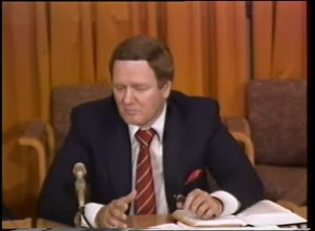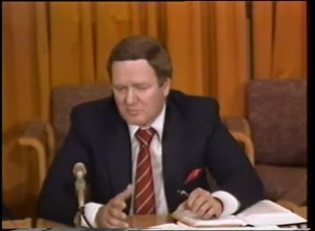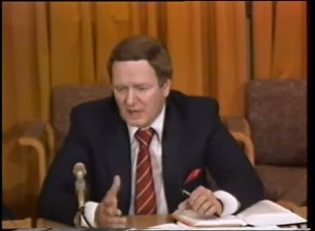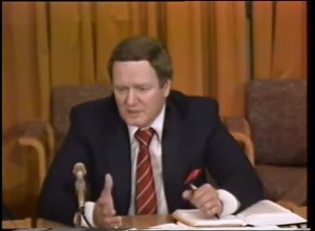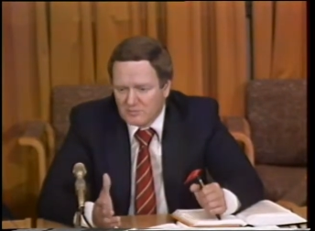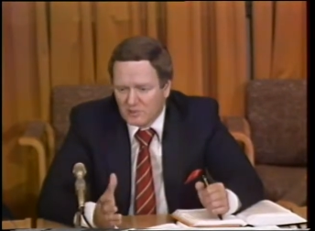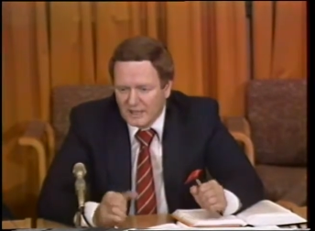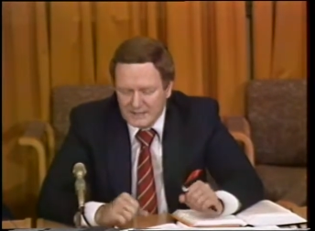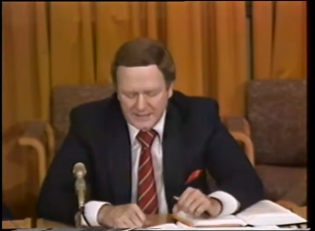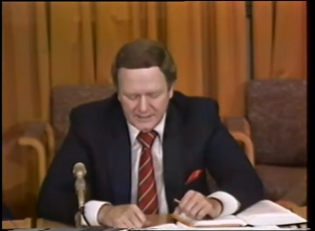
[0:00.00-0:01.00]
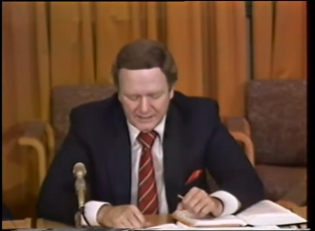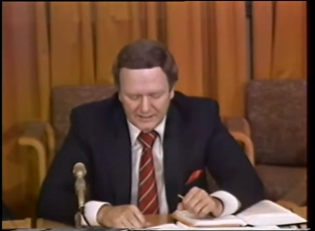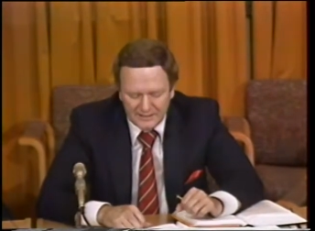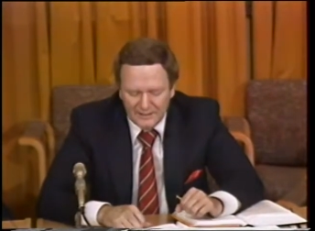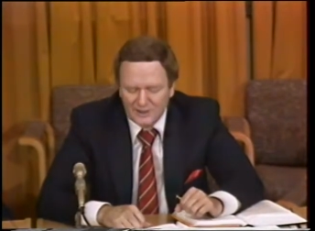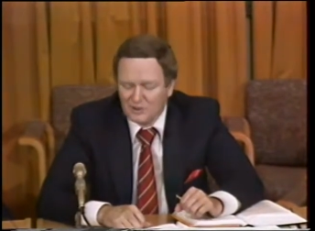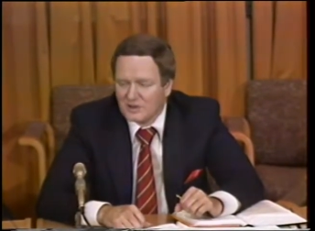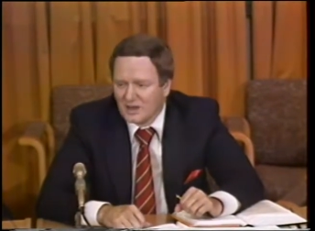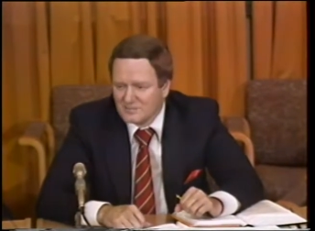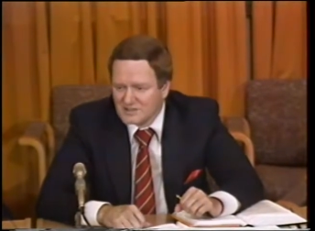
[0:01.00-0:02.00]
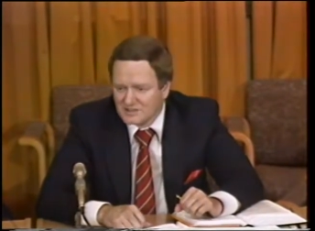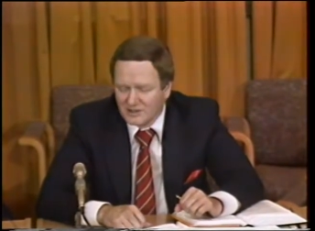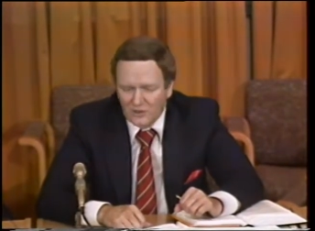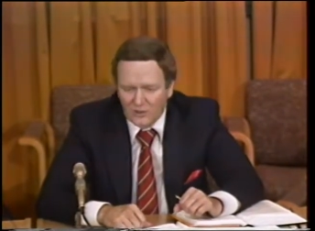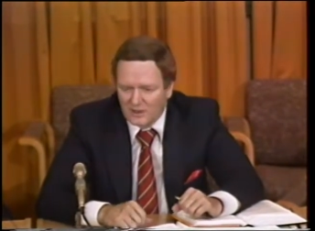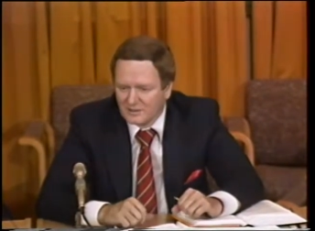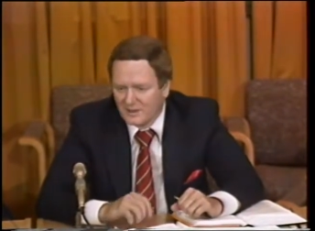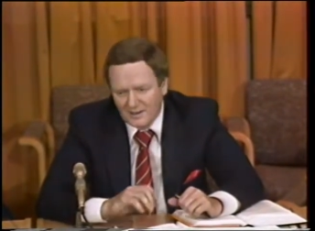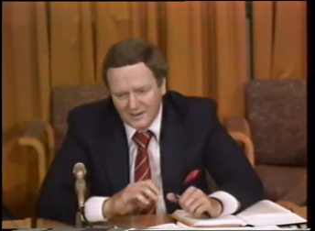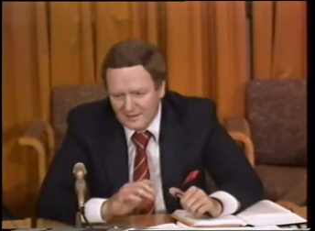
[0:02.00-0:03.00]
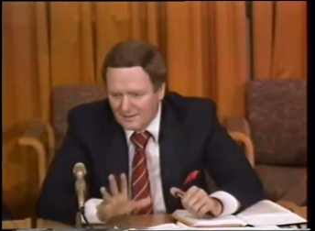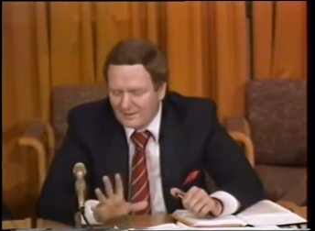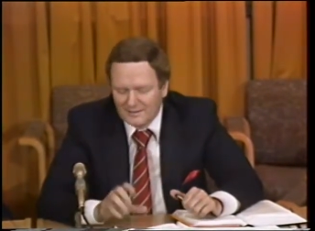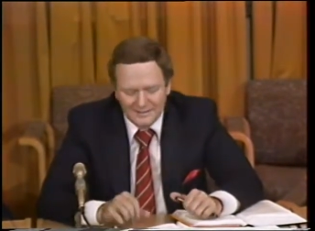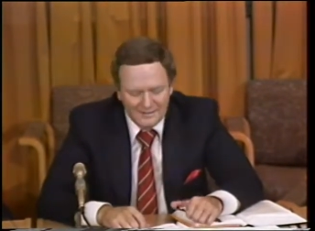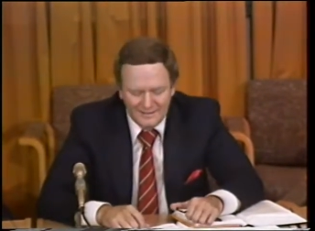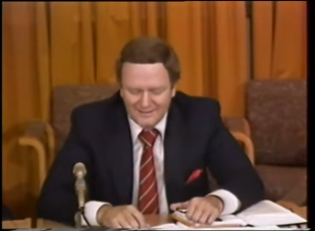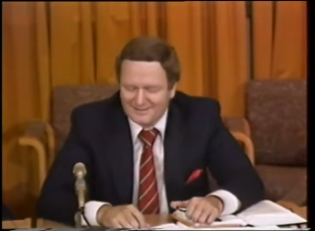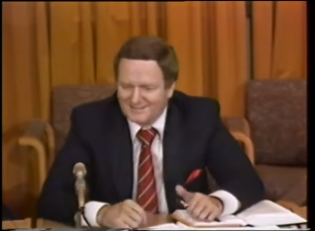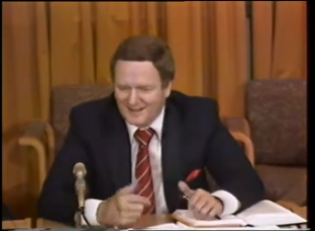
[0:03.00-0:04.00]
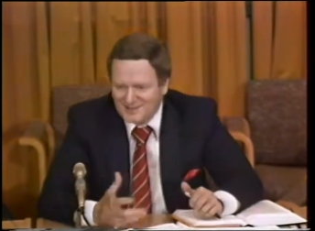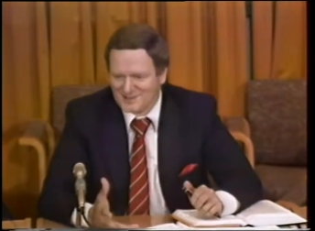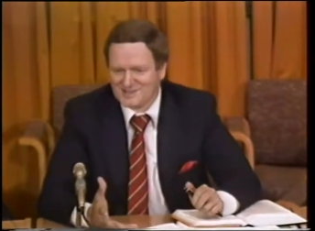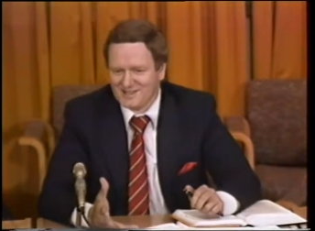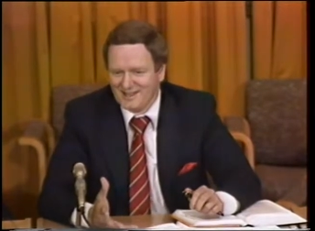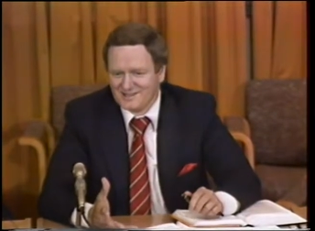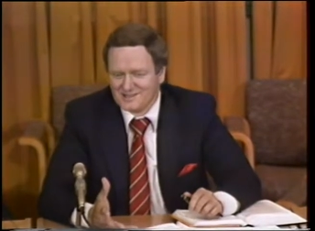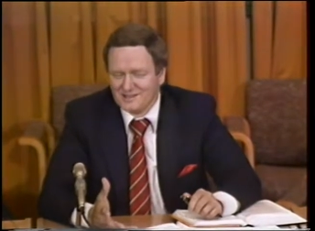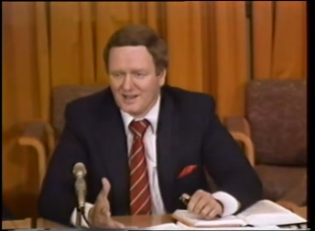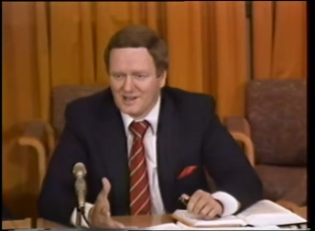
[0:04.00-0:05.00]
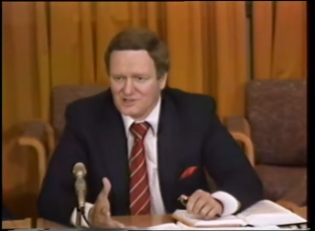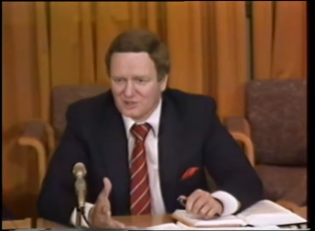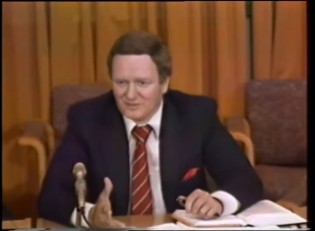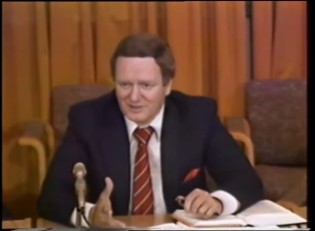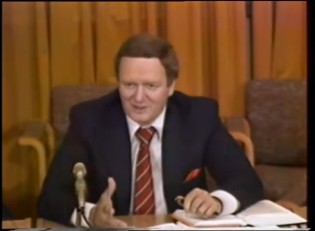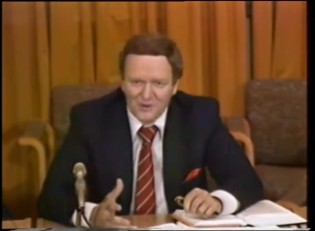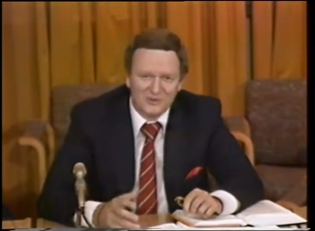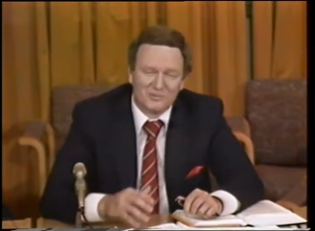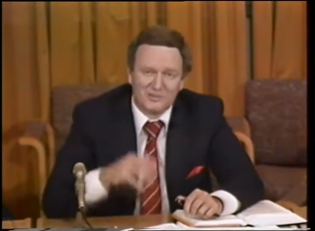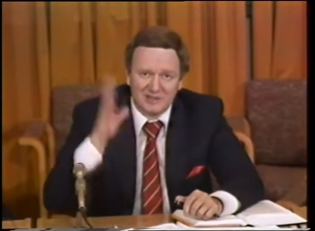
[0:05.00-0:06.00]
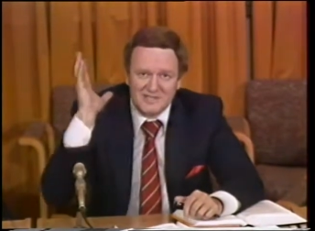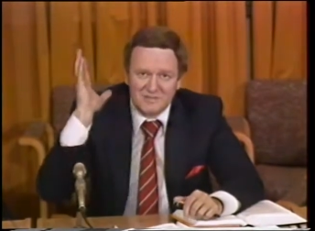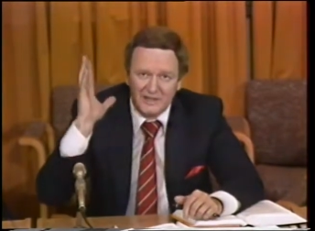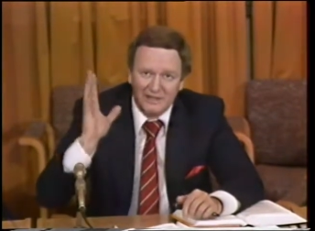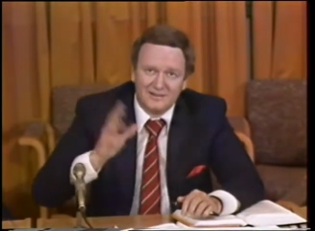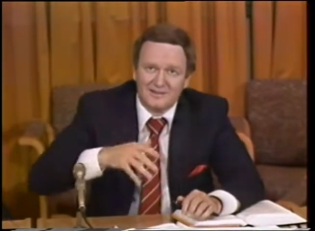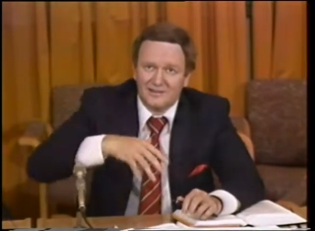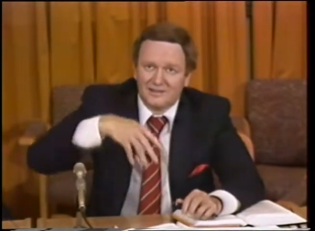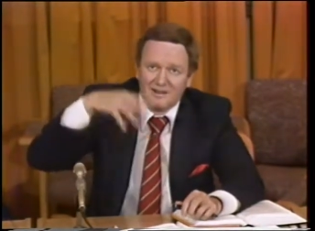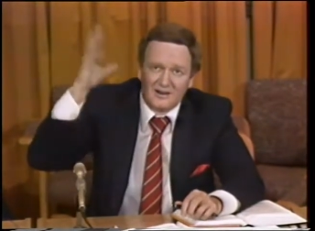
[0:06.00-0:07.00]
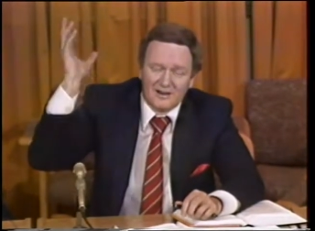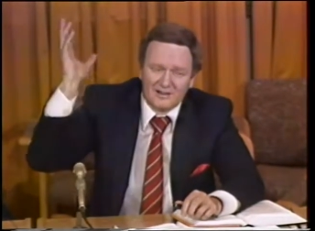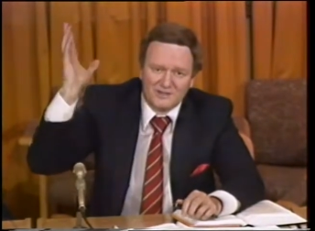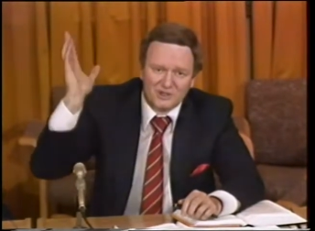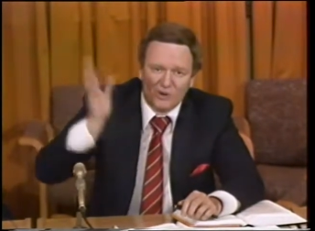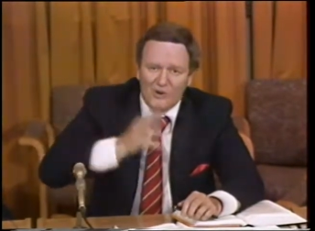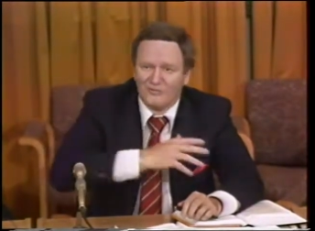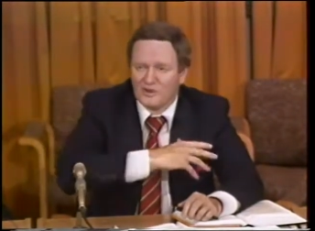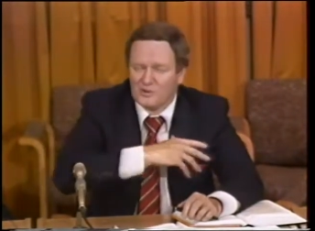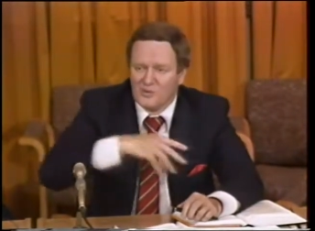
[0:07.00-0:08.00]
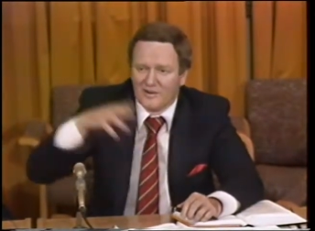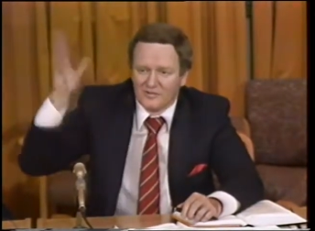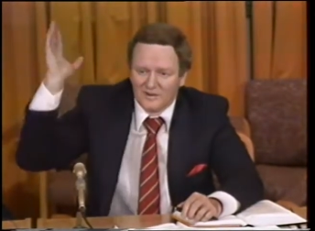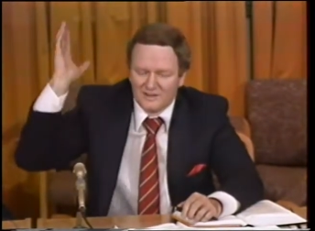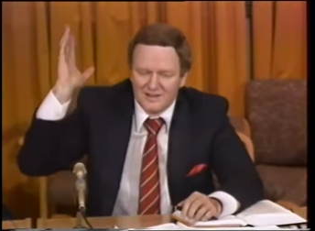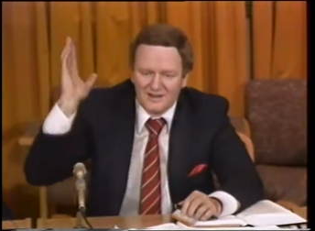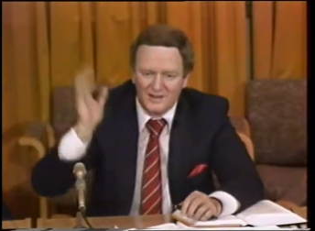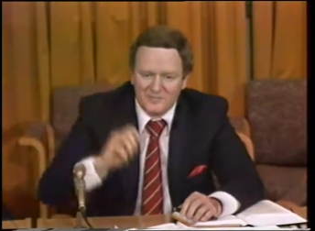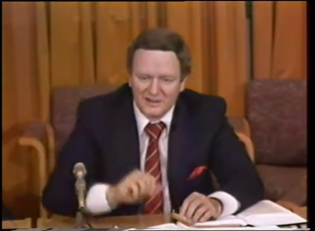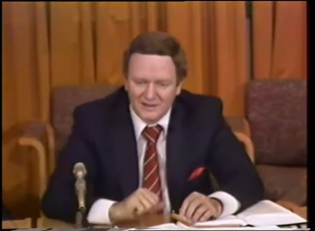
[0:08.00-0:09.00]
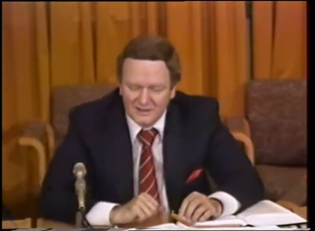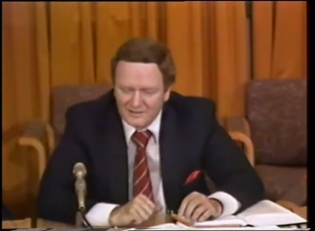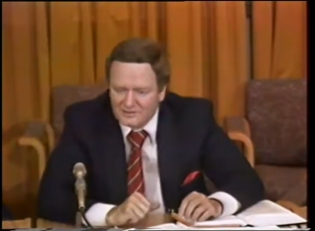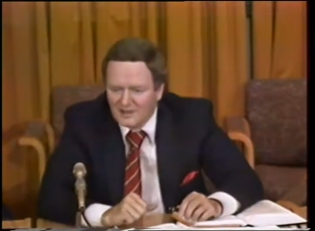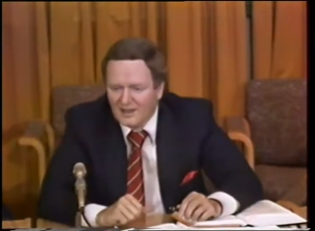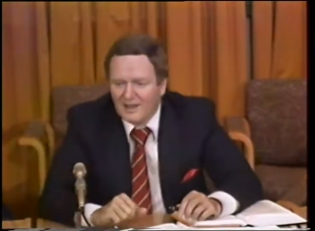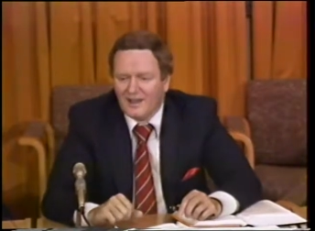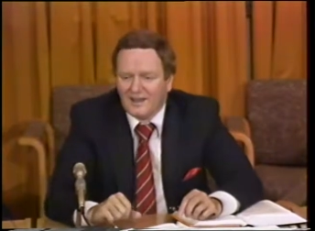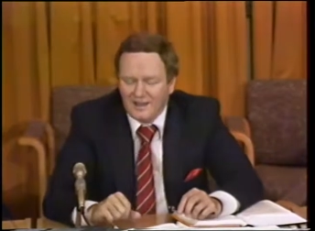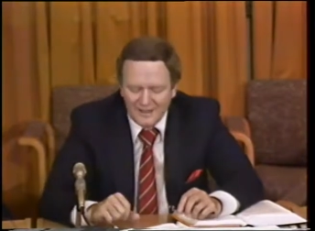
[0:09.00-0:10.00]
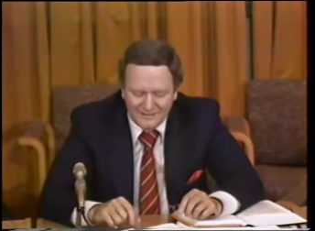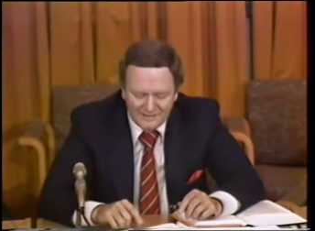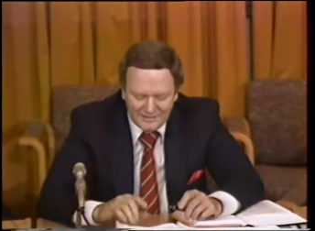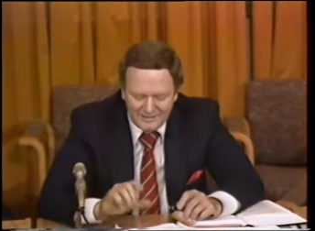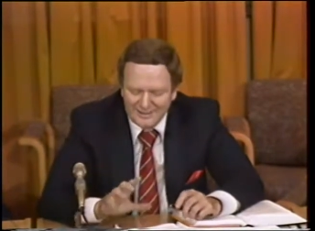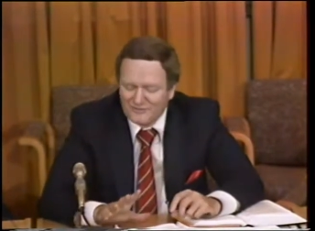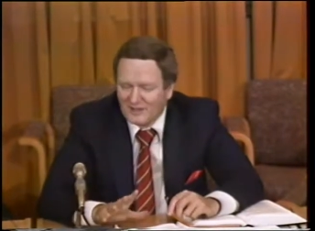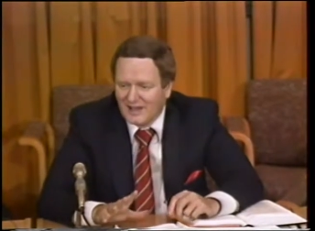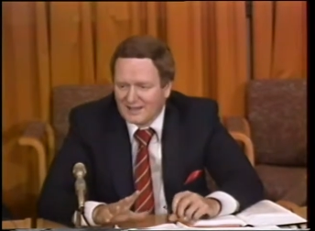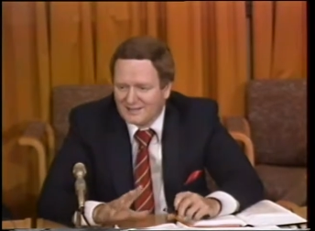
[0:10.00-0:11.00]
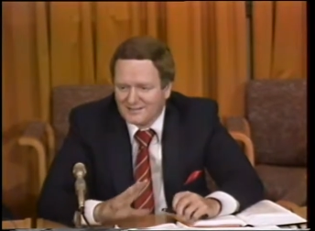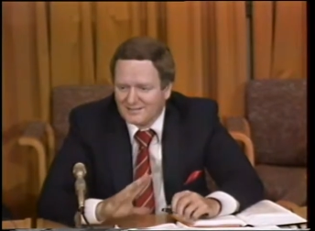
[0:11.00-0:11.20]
bright, bright kid who comes to the court, uh, understands the nature of an oath, will explain to you God, Jehovah, whoever up there is, and in fact,